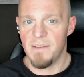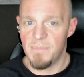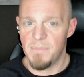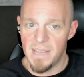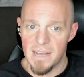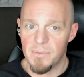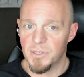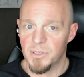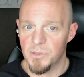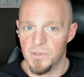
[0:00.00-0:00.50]

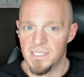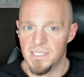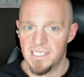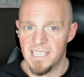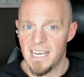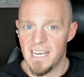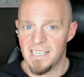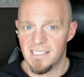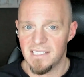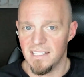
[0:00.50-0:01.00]
able to
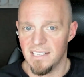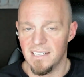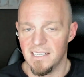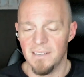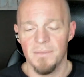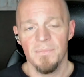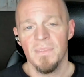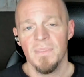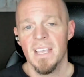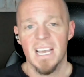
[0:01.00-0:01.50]
assess it.
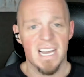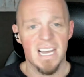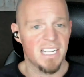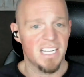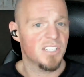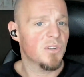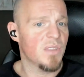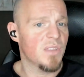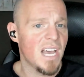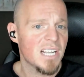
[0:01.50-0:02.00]
And
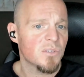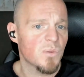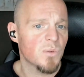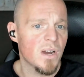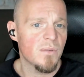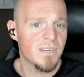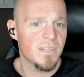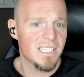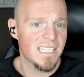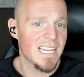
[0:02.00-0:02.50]
so that's where I
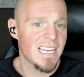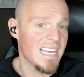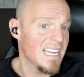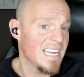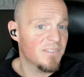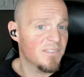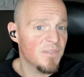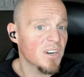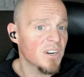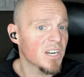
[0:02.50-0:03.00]
would say
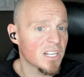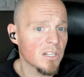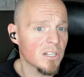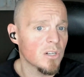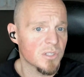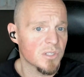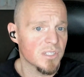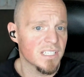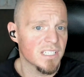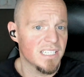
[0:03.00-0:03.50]
it's very
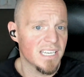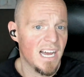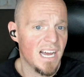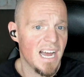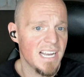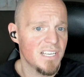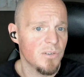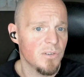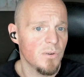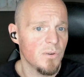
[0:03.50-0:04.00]
closely
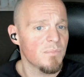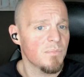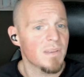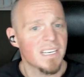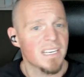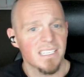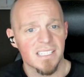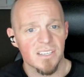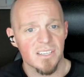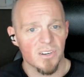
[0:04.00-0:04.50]
tied to it,
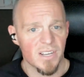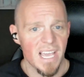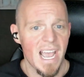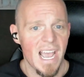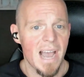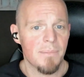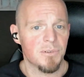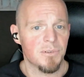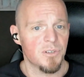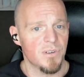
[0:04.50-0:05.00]
because they're
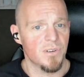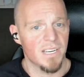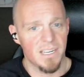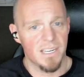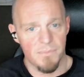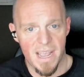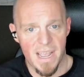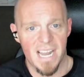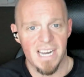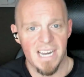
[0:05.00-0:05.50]
capturing and
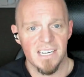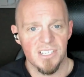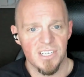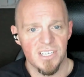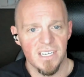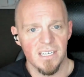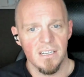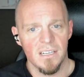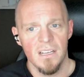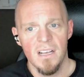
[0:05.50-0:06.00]

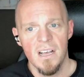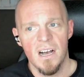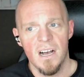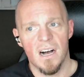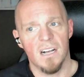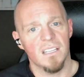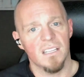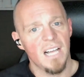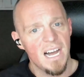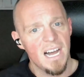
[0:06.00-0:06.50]
managing
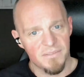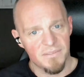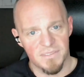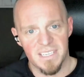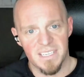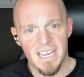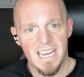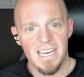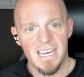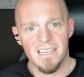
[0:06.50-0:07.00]
a lot of
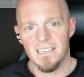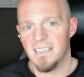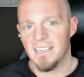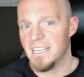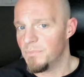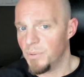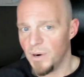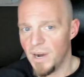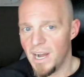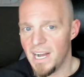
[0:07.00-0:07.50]
data
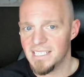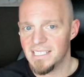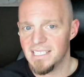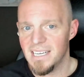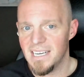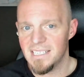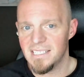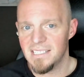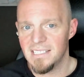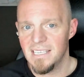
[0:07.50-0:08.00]
and
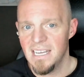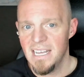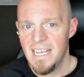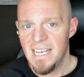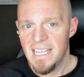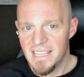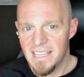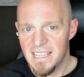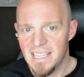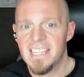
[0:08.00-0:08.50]
process
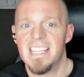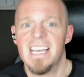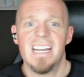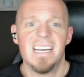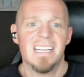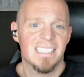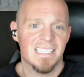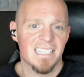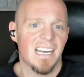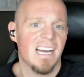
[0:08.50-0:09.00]
that then
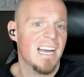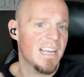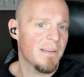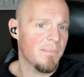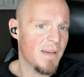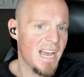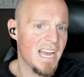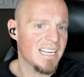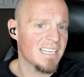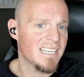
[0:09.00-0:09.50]
is tying
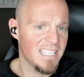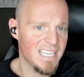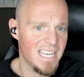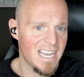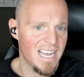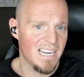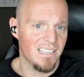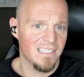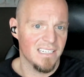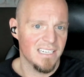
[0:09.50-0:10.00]
back to the
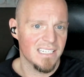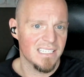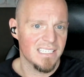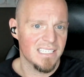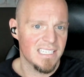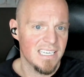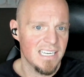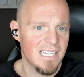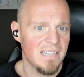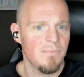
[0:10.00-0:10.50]
analytics
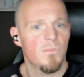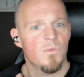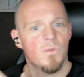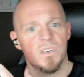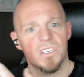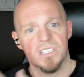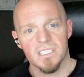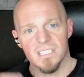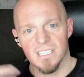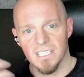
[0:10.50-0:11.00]
team,
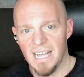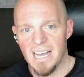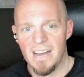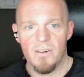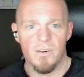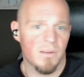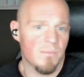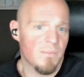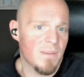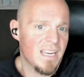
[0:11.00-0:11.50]
which is
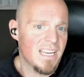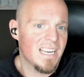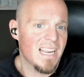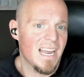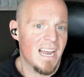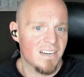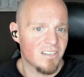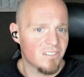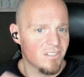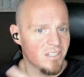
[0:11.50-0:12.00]
allowing me to
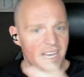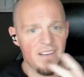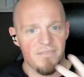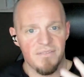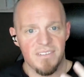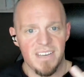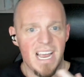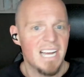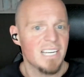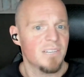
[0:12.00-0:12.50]
actually have
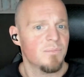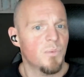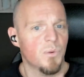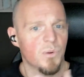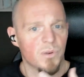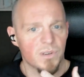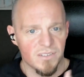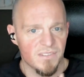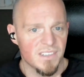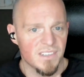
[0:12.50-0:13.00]

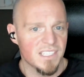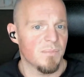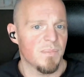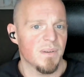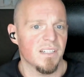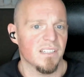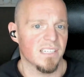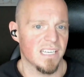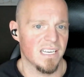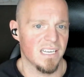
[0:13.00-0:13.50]
dashboards,
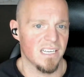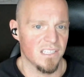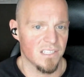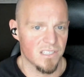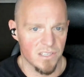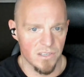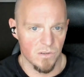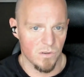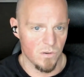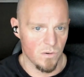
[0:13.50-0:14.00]
visibility
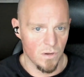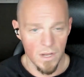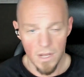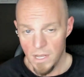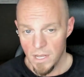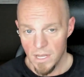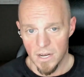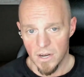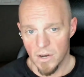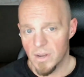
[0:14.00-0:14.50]
into,
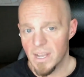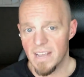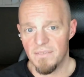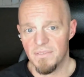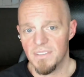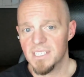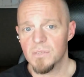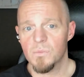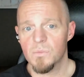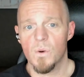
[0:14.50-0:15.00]
okay,
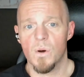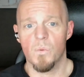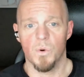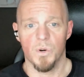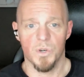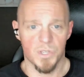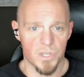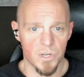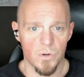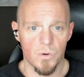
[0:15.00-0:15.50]
if this is what
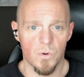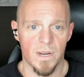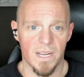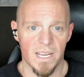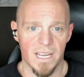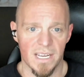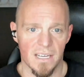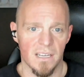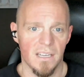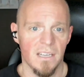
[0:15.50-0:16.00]
we're
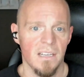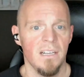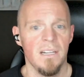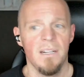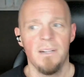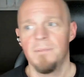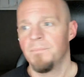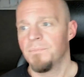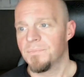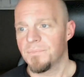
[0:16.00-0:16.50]
doing,
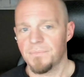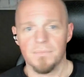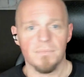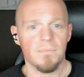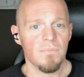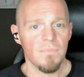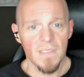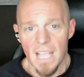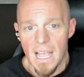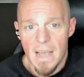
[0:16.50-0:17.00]

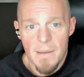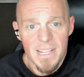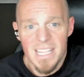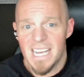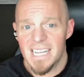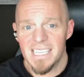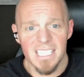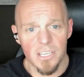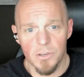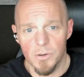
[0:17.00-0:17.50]
I mean,
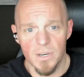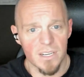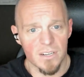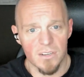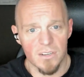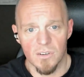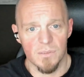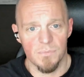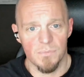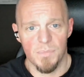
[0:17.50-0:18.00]
that's a
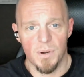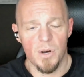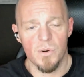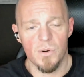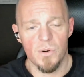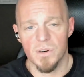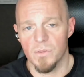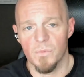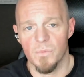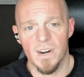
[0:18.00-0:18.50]
critical
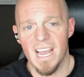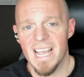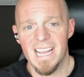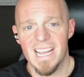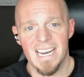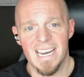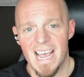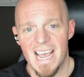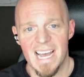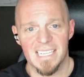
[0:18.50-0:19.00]
component. When I get
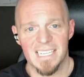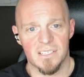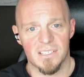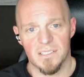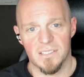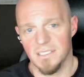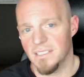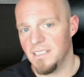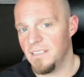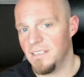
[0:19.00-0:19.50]
asked,
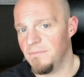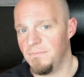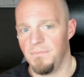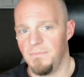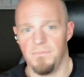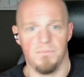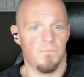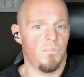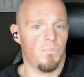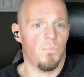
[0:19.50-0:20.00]

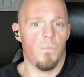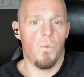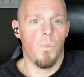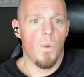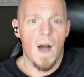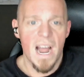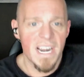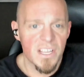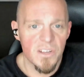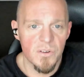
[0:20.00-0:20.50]

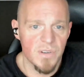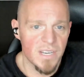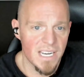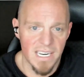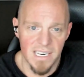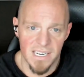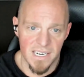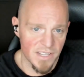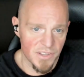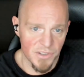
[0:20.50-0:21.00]
why do you
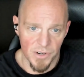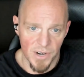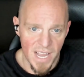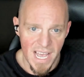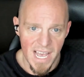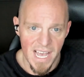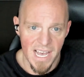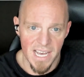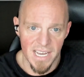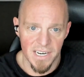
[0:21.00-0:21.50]
need another
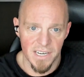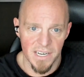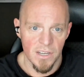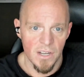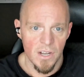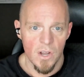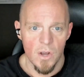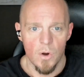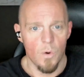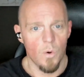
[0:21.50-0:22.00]
head,
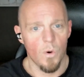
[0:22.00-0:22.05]
or